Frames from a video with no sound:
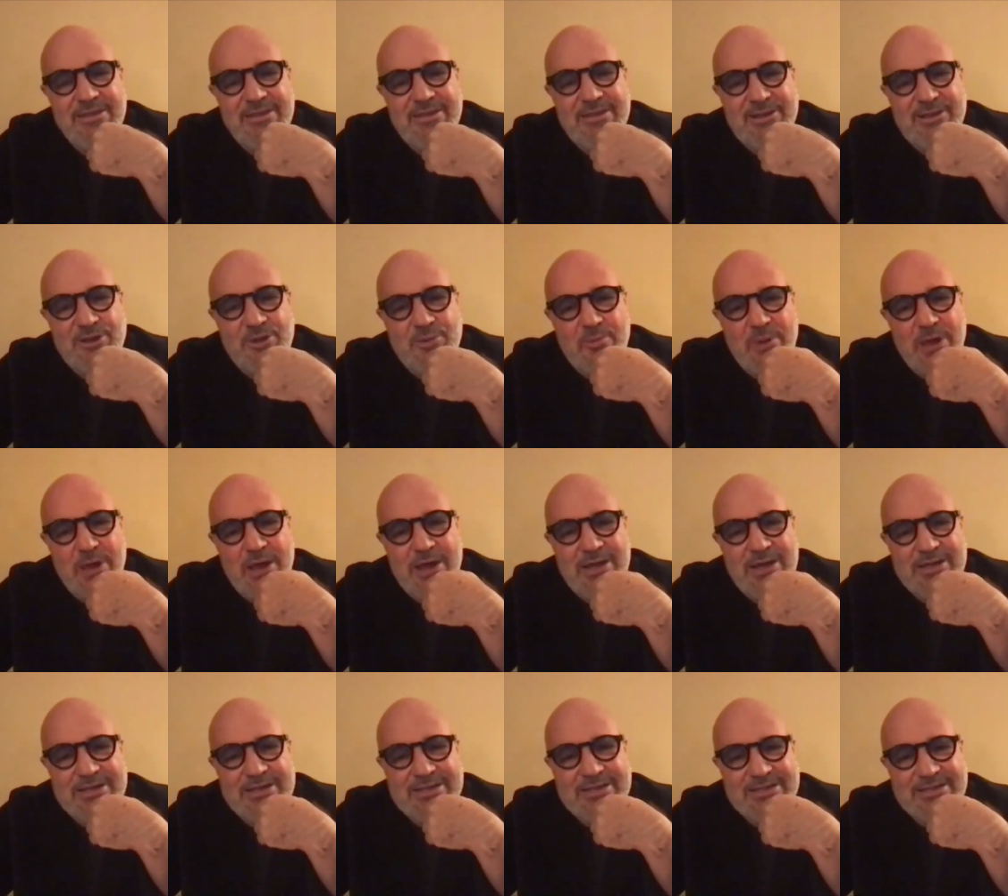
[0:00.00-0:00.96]
go back
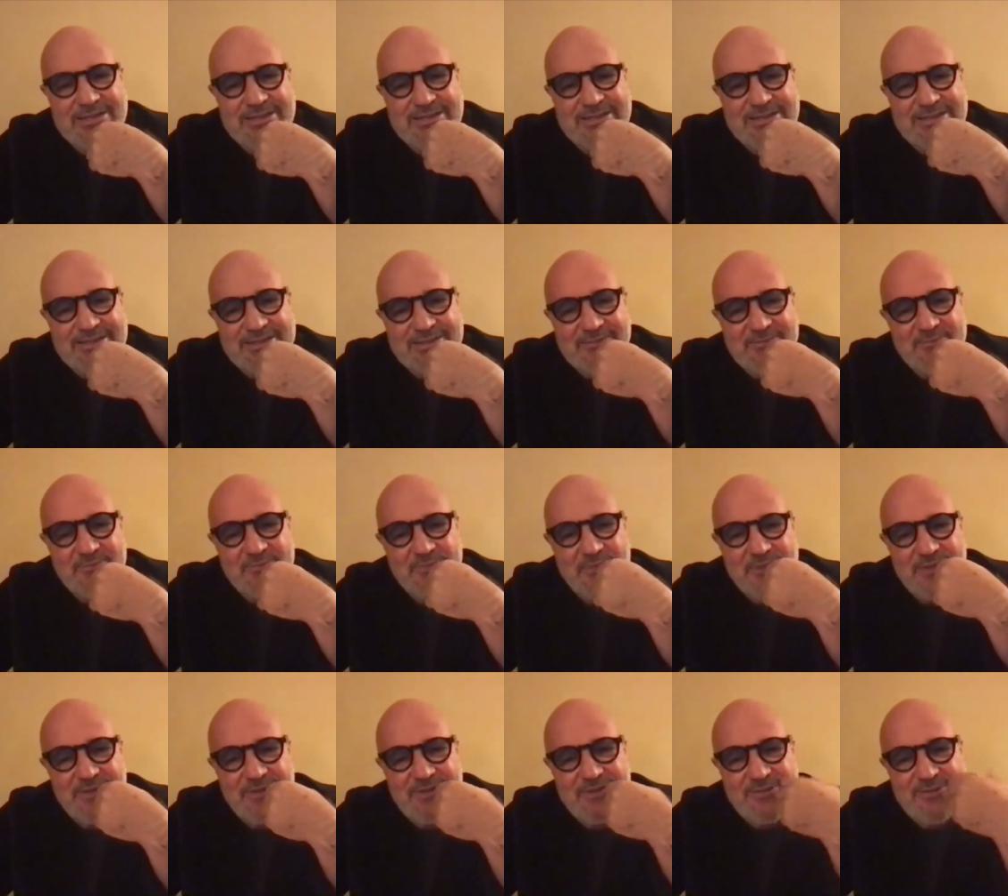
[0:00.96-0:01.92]
to,
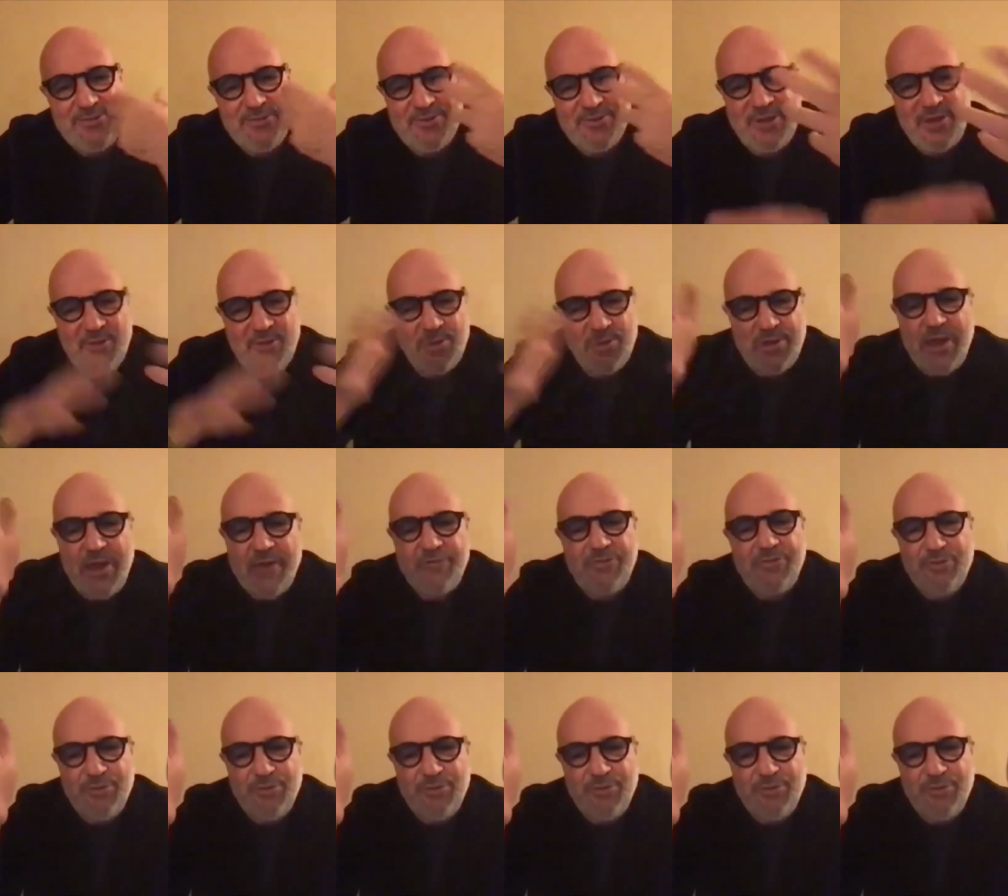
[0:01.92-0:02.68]
I would like